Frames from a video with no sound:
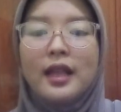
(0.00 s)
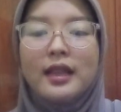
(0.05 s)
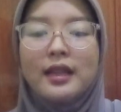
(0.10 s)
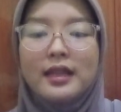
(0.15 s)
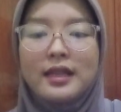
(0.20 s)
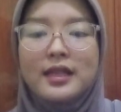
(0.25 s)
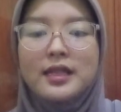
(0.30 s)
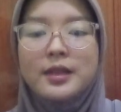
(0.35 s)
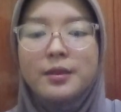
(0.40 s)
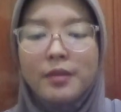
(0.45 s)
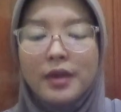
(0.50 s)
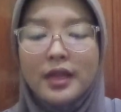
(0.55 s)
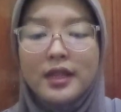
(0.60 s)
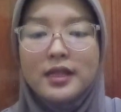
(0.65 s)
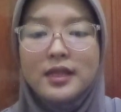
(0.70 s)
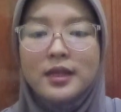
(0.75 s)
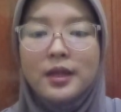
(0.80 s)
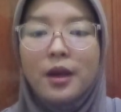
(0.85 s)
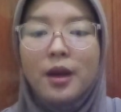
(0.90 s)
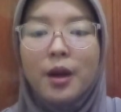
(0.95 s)
This
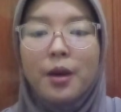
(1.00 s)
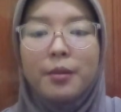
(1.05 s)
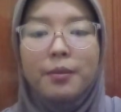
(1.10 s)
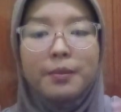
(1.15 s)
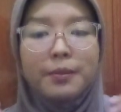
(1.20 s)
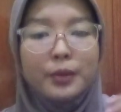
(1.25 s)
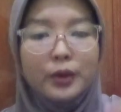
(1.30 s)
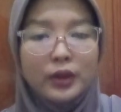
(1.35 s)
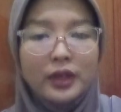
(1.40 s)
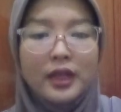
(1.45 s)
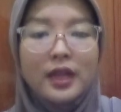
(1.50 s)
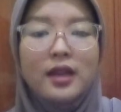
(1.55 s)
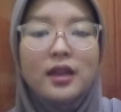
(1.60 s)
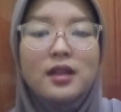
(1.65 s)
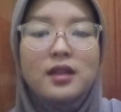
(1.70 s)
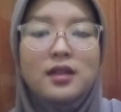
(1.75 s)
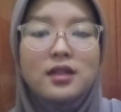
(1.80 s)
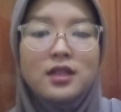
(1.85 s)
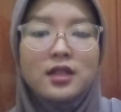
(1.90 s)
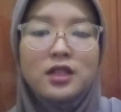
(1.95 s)
means
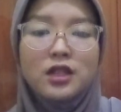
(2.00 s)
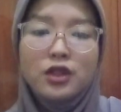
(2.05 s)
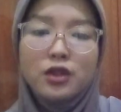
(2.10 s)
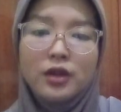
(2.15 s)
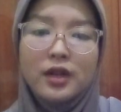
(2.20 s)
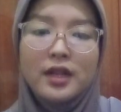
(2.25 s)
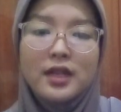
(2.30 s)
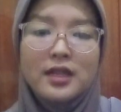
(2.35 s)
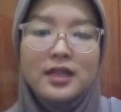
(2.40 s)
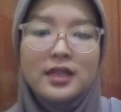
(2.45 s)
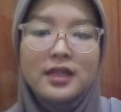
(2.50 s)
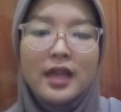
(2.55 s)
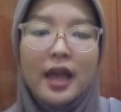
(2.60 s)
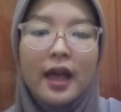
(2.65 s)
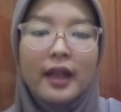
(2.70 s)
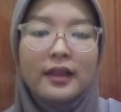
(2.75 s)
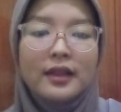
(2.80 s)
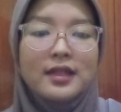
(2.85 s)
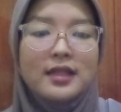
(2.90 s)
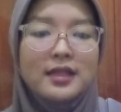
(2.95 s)
putting students
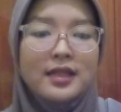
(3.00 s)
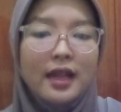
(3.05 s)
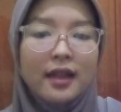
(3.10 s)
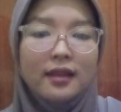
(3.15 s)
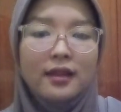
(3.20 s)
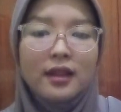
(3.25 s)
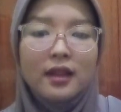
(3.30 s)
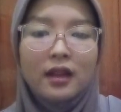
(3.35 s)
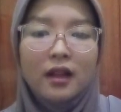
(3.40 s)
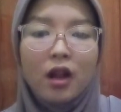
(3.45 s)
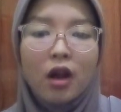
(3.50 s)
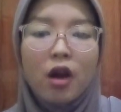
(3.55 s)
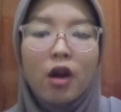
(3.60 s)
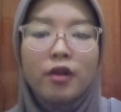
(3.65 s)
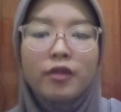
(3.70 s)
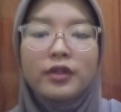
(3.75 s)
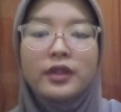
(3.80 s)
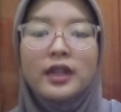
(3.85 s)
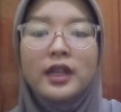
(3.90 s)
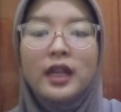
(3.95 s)
at the center
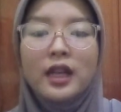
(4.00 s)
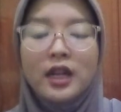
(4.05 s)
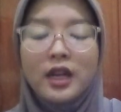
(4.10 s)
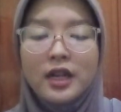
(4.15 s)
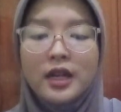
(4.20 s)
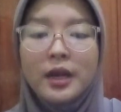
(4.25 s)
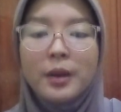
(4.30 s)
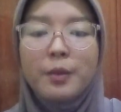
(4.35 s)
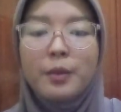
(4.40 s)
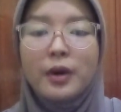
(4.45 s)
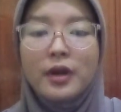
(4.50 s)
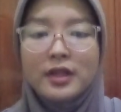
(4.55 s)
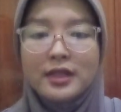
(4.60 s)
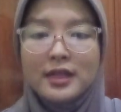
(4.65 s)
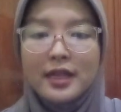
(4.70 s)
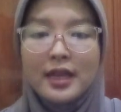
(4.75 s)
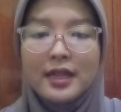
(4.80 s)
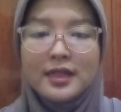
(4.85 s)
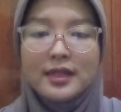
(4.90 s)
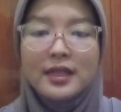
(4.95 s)
of the learning
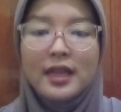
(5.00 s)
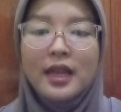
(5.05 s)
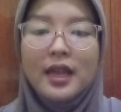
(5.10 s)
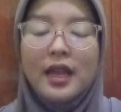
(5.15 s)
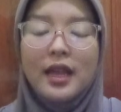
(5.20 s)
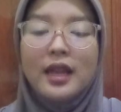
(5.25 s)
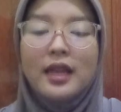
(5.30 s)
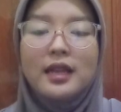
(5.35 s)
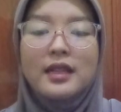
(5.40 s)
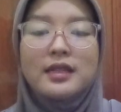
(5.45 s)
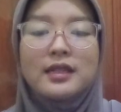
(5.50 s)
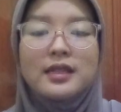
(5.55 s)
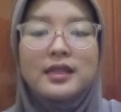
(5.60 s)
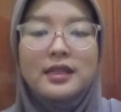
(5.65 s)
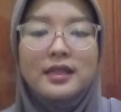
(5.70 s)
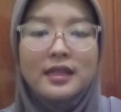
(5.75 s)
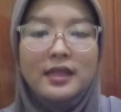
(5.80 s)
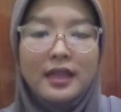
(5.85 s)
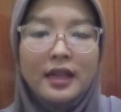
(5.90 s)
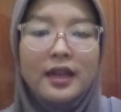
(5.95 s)
process.
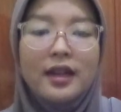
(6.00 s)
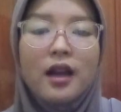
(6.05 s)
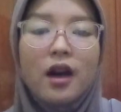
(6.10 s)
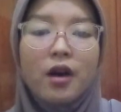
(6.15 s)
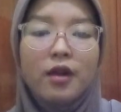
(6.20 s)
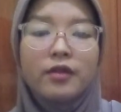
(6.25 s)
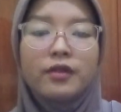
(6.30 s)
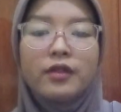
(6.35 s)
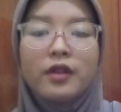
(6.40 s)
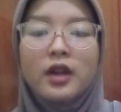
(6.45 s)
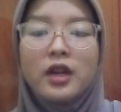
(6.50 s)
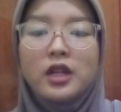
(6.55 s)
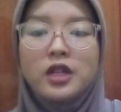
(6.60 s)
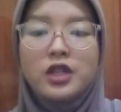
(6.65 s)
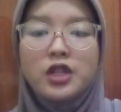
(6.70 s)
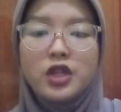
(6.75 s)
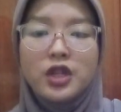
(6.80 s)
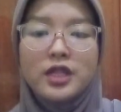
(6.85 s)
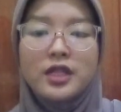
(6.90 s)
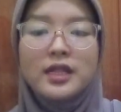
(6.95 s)
Instead of
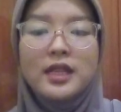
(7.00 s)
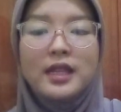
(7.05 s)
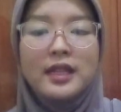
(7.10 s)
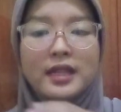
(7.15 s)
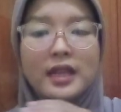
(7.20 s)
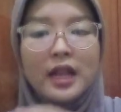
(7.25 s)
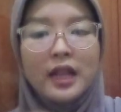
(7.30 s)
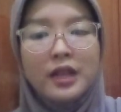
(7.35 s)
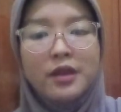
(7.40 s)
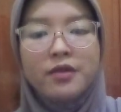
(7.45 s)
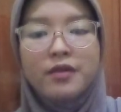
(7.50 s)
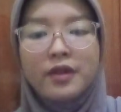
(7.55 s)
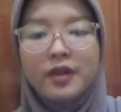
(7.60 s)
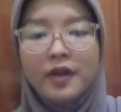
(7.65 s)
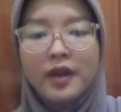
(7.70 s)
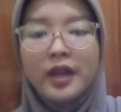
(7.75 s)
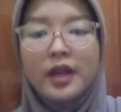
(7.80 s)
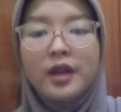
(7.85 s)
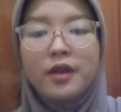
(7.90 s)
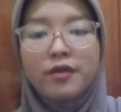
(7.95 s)
just
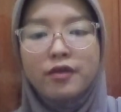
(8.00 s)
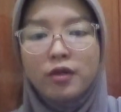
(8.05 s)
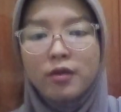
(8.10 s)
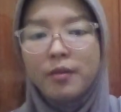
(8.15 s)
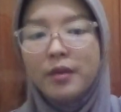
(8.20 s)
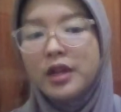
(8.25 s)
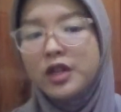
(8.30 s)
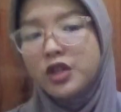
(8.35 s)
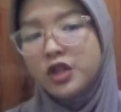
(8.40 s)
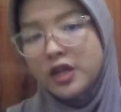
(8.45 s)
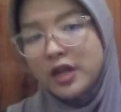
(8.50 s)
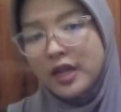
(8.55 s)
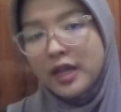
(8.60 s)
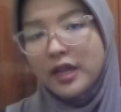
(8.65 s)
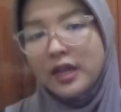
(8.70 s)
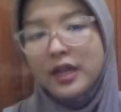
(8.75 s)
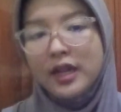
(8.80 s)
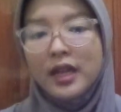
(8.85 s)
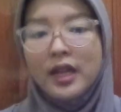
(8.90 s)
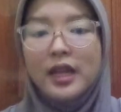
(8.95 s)
delivering
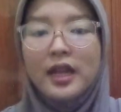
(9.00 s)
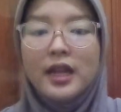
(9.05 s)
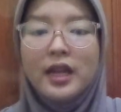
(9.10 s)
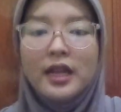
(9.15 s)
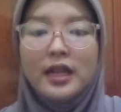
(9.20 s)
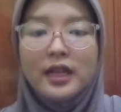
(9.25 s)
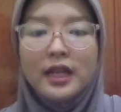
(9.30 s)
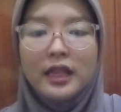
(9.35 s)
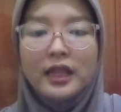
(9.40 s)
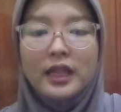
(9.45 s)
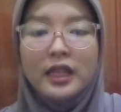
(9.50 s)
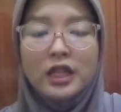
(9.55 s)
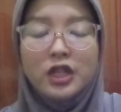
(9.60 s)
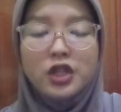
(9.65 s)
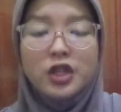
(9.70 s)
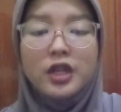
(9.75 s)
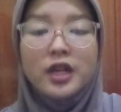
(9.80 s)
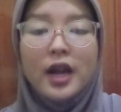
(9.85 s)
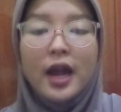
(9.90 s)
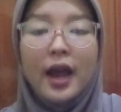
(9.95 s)
information, the
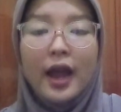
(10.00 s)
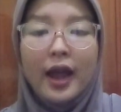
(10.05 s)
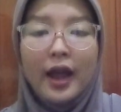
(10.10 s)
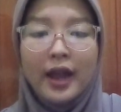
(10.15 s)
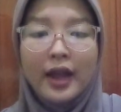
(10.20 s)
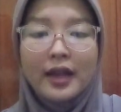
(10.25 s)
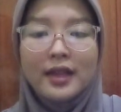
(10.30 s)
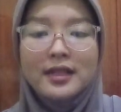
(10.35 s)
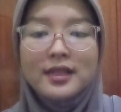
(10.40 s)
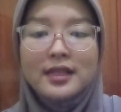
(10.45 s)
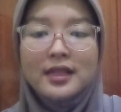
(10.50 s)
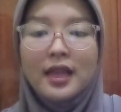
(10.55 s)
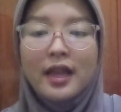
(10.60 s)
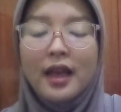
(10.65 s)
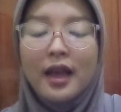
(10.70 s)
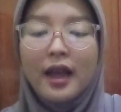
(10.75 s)
teacher acts